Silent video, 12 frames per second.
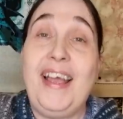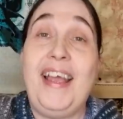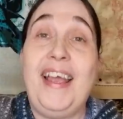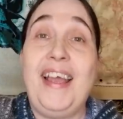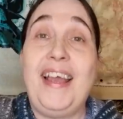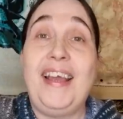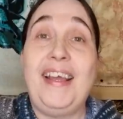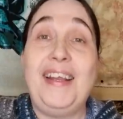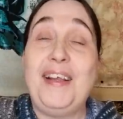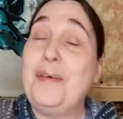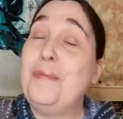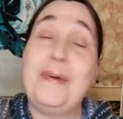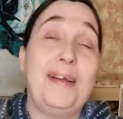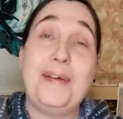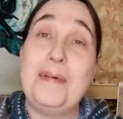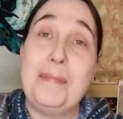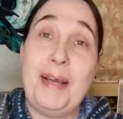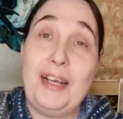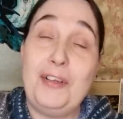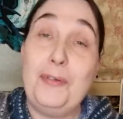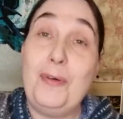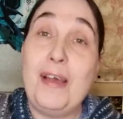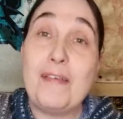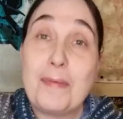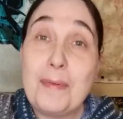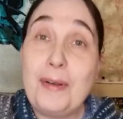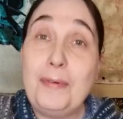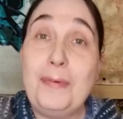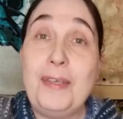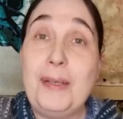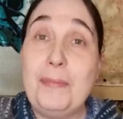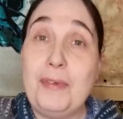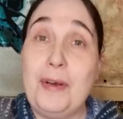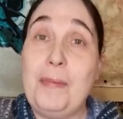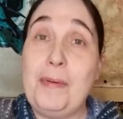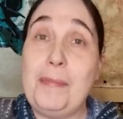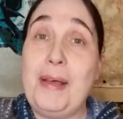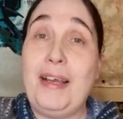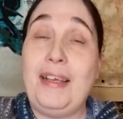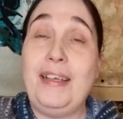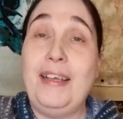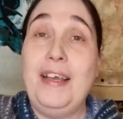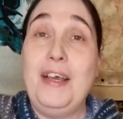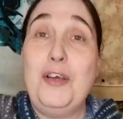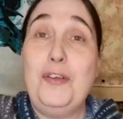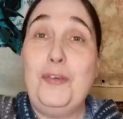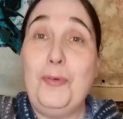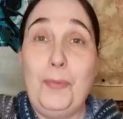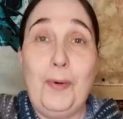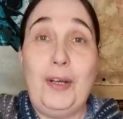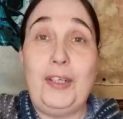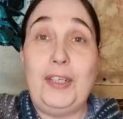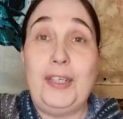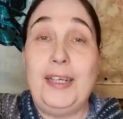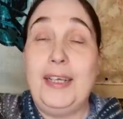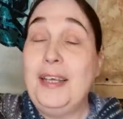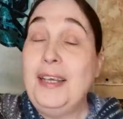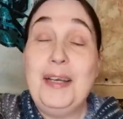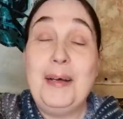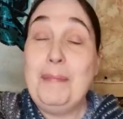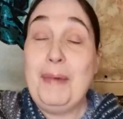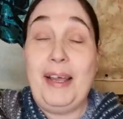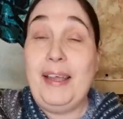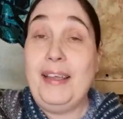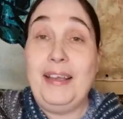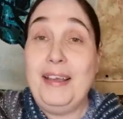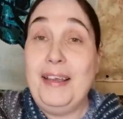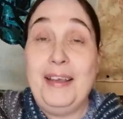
and welcome back to everyone who keeps coming back to watch my